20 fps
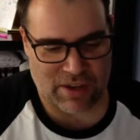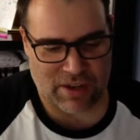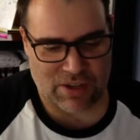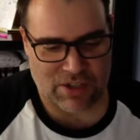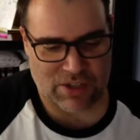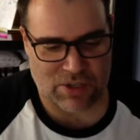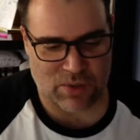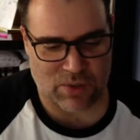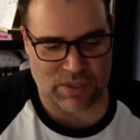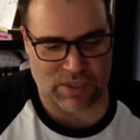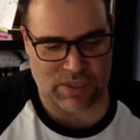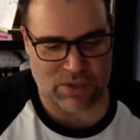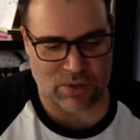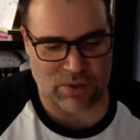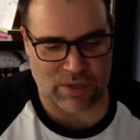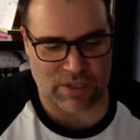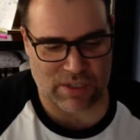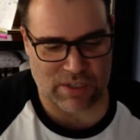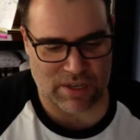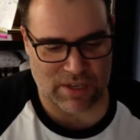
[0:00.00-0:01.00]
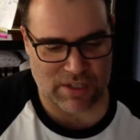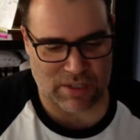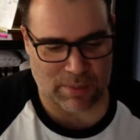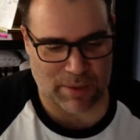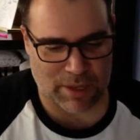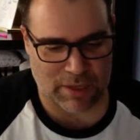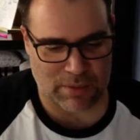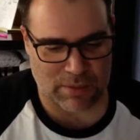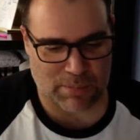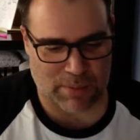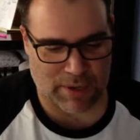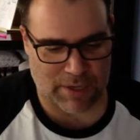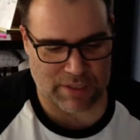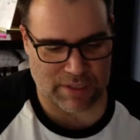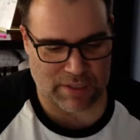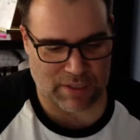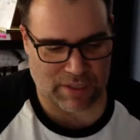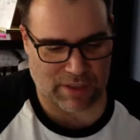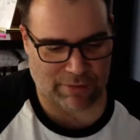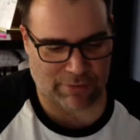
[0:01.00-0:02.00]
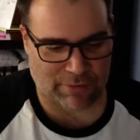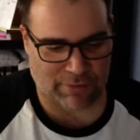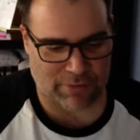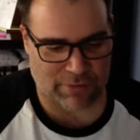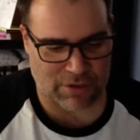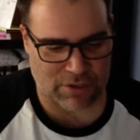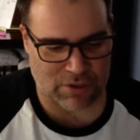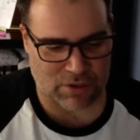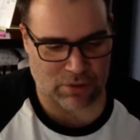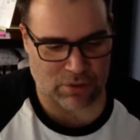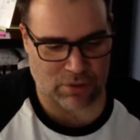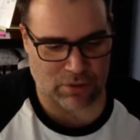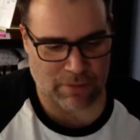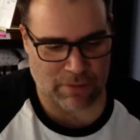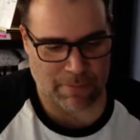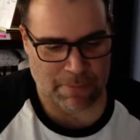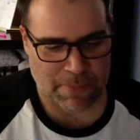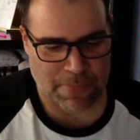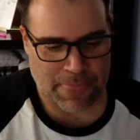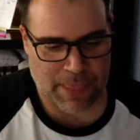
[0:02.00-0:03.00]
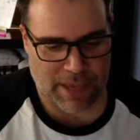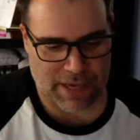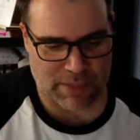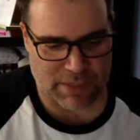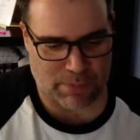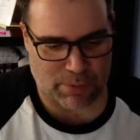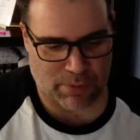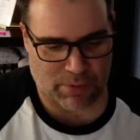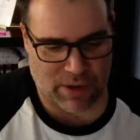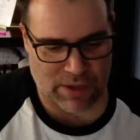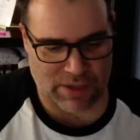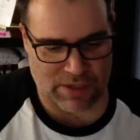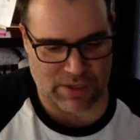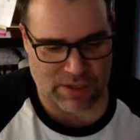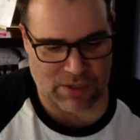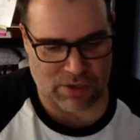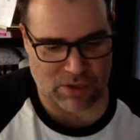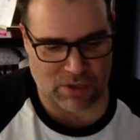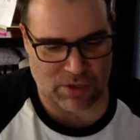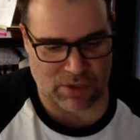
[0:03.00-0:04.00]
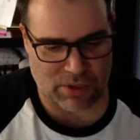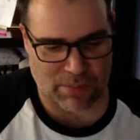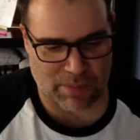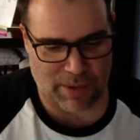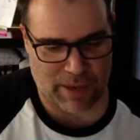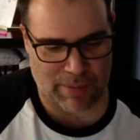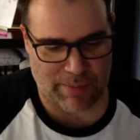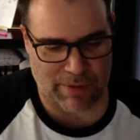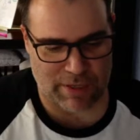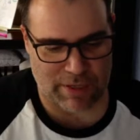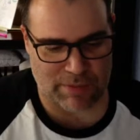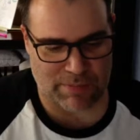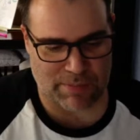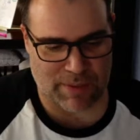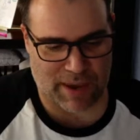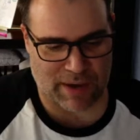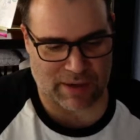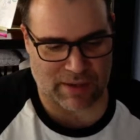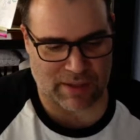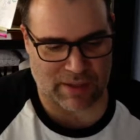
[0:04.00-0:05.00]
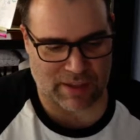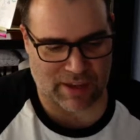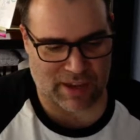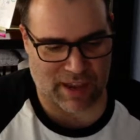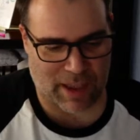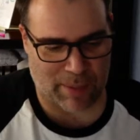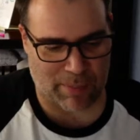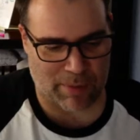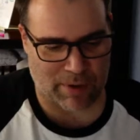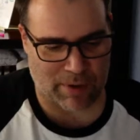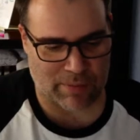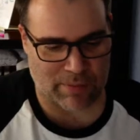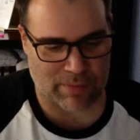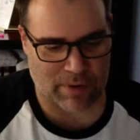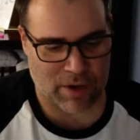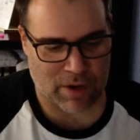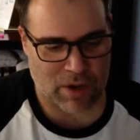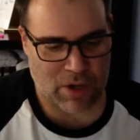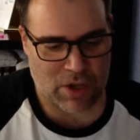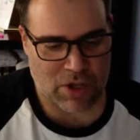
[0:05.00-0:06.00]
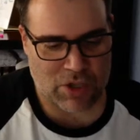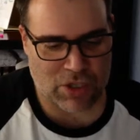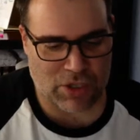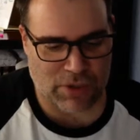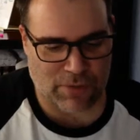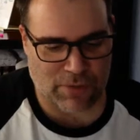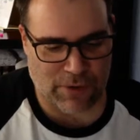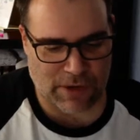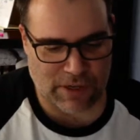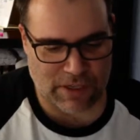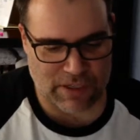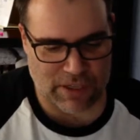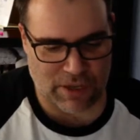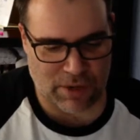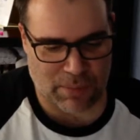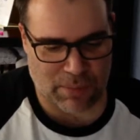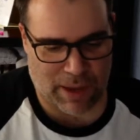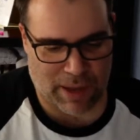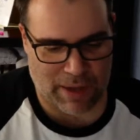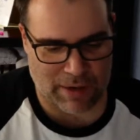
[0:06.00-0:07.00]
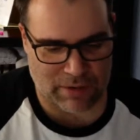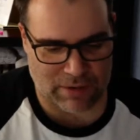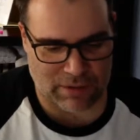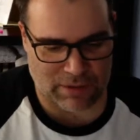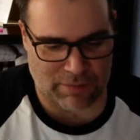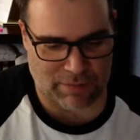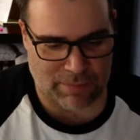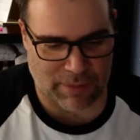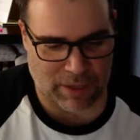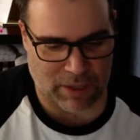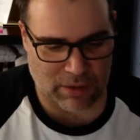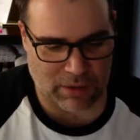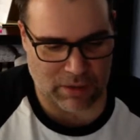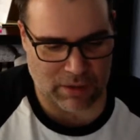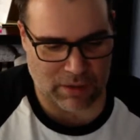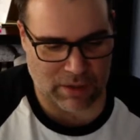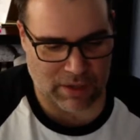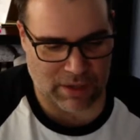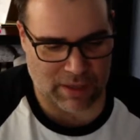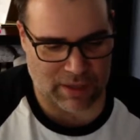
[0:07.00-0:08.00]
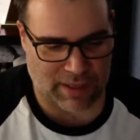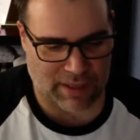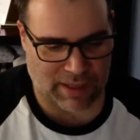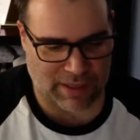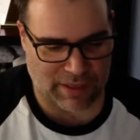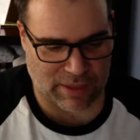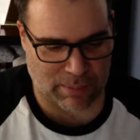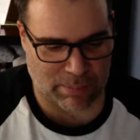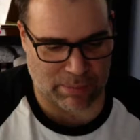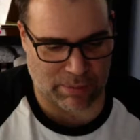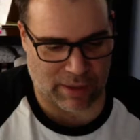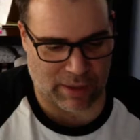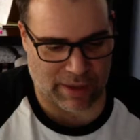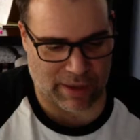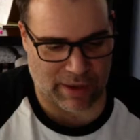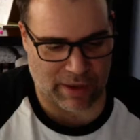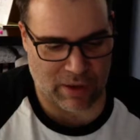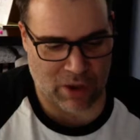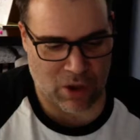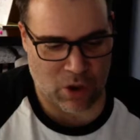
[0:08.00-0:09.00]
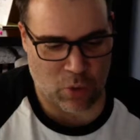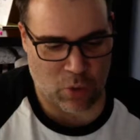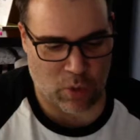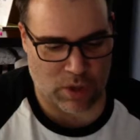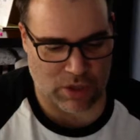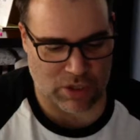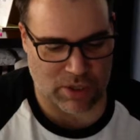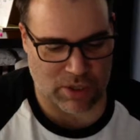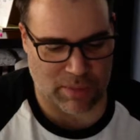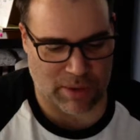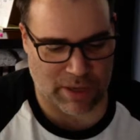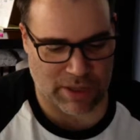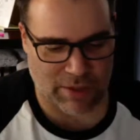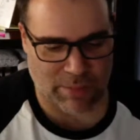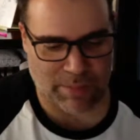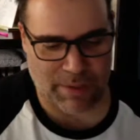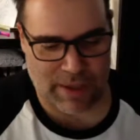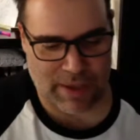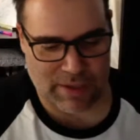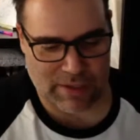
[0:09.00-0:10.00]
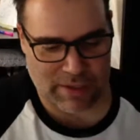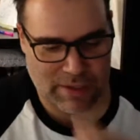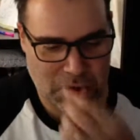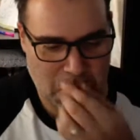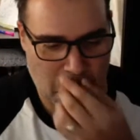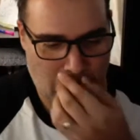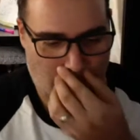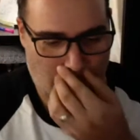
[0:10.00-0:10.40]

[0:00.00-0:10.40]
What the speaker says: So as soon as Isabel's bus left for school, Esperanza took the babies back to the cabin. She fixed their bottles of milk and let them play while she made the beds.